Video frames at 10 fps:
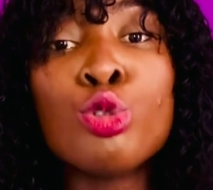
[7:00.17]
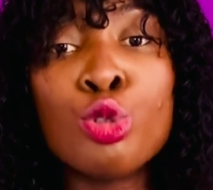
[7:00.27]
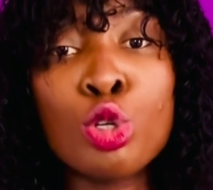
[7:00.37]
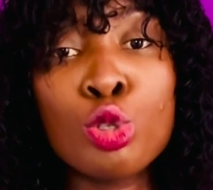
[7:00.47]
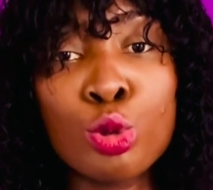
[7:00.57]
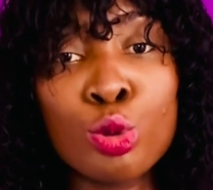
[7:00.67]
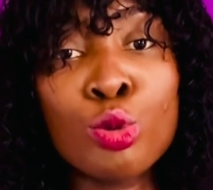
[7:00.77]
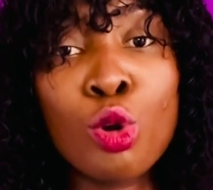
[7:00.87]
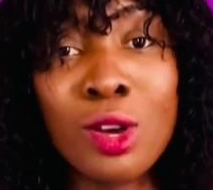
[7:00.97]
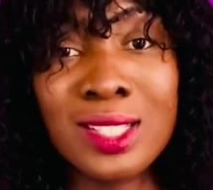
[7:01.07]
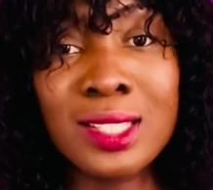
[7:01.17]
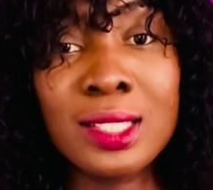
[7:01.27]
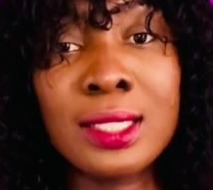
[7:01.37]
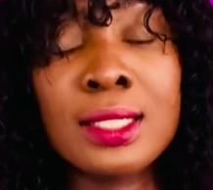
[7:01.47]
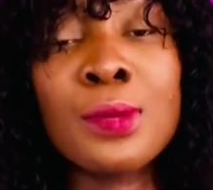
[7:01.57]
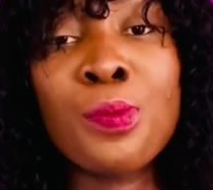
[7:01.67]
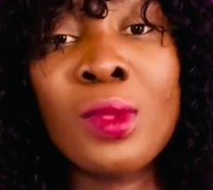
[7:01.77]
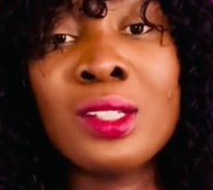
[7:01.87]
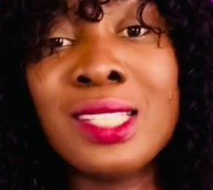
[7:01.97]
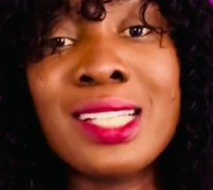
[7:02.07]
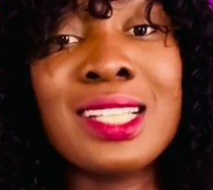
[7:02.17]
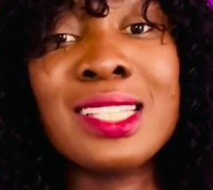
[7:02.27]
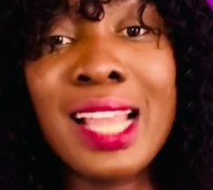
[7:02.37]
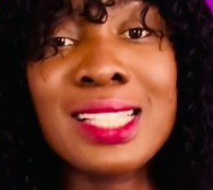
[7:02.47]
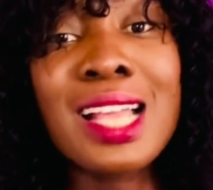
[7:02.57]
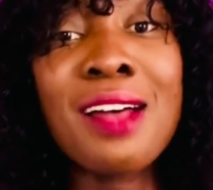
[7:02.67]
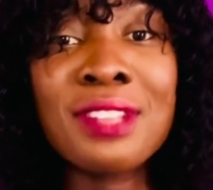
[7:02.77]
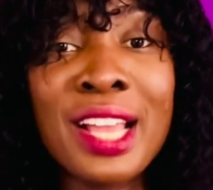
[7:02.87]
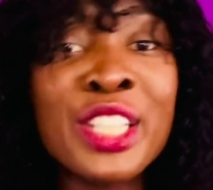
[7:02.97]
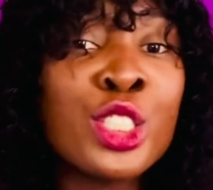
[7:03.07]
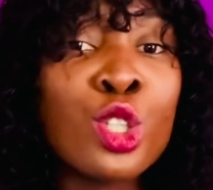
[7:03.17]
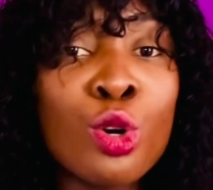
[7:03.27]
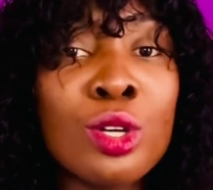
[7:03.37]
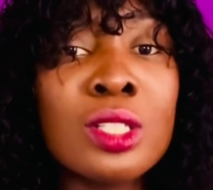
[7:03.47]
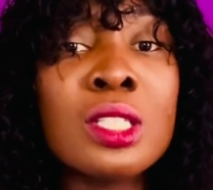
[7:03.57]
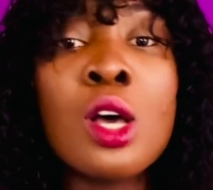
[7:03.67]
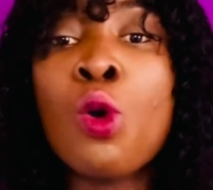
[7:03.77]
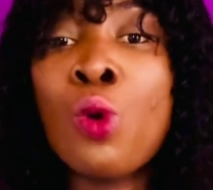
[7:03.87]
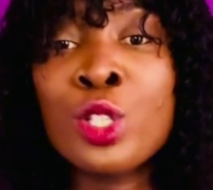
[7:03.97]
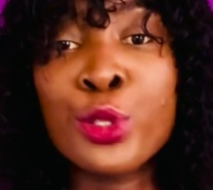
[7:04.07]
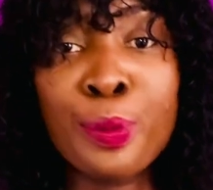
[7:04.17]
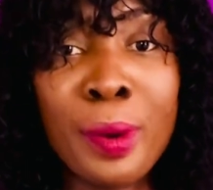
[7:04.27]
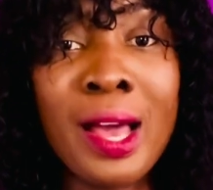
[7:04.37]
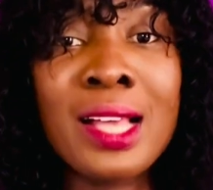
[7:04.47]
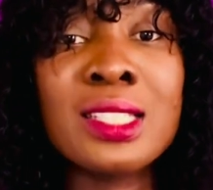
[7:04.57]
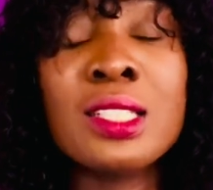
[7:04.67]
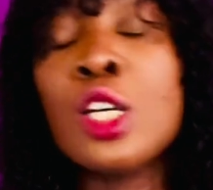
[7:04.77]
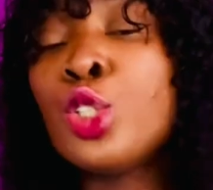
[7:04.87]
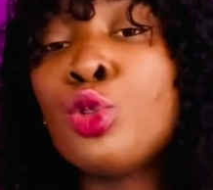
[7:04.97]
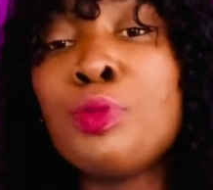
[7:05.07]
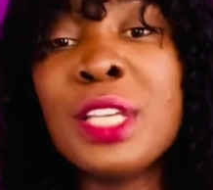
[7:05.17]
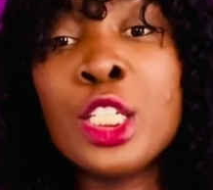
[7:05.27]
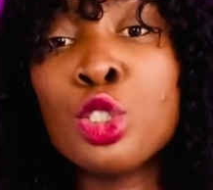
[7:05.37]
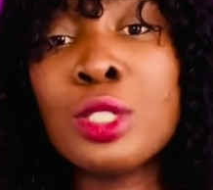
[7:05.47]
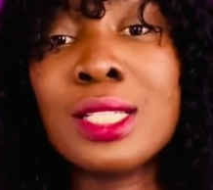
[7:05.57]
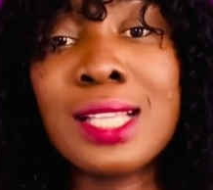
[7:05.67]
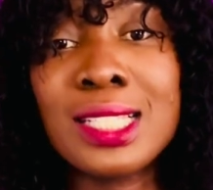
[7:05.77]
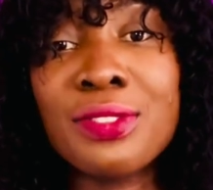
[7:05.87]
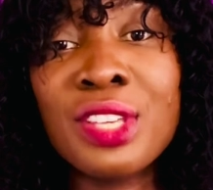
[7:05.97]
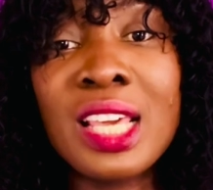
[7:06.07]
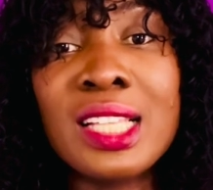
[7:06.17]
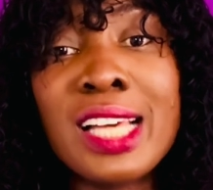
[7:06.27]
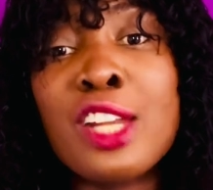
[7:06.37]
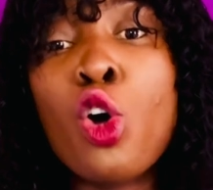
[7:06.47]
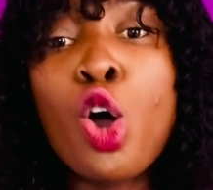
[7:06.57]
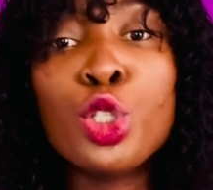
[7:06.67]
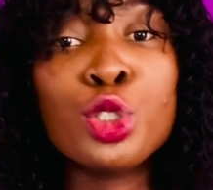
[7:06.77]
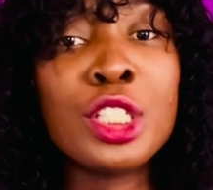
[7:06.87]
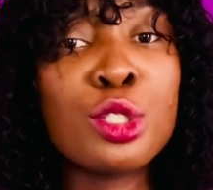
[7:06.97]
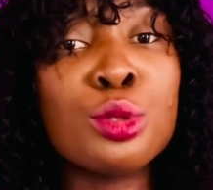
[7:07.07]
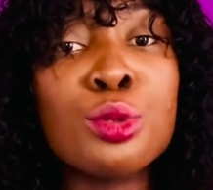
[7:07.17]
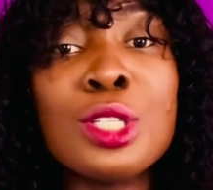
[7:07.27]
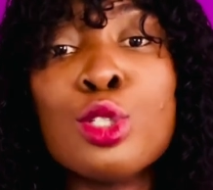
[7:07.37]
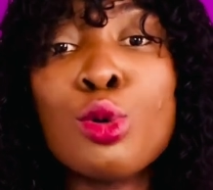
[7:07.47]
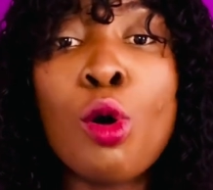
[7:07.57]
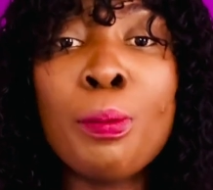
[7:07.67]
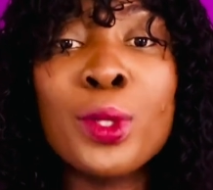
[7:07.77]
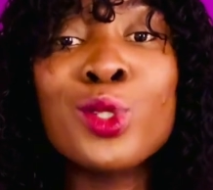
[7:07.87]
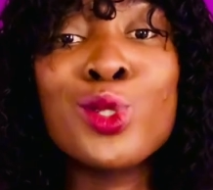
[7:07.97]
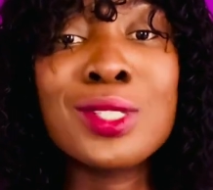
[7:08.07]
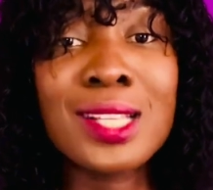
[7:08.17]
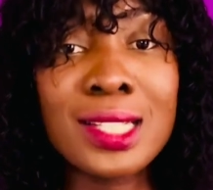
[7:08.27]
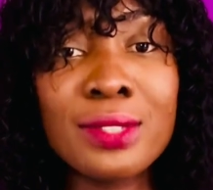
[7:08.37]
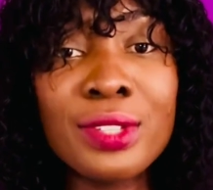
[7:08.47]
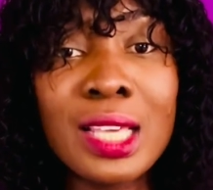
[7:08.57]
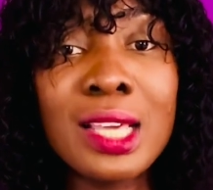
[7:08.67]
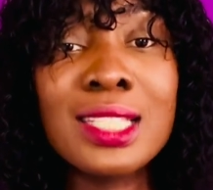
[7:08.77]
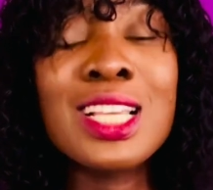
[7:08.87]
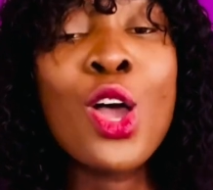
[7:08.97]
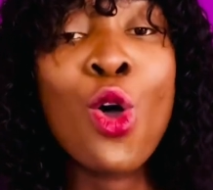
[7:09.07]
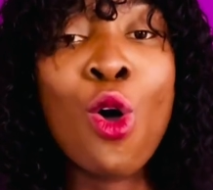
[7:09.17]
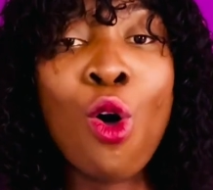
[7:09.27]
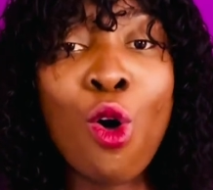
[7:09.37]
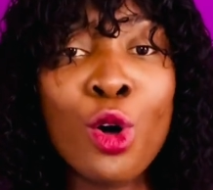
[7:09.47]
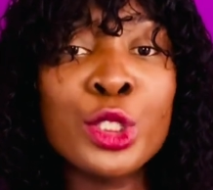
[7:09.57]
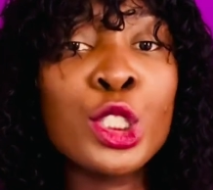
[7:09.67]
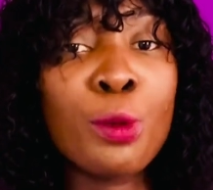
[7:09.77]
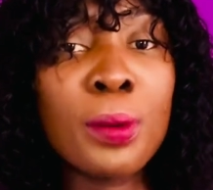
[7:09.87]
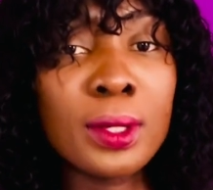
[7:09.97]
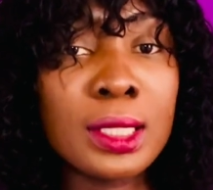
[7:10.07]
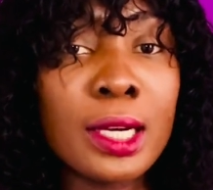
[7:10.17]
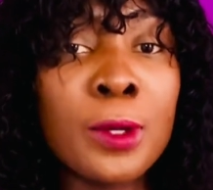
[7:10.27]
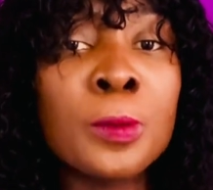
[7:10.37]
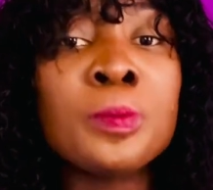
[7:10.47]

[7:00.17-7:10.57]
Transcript: those 2 courses, there's a test after each course. Once you pass, you'll be issued a certificate, and all you need to do is to upload those certificates on your portal.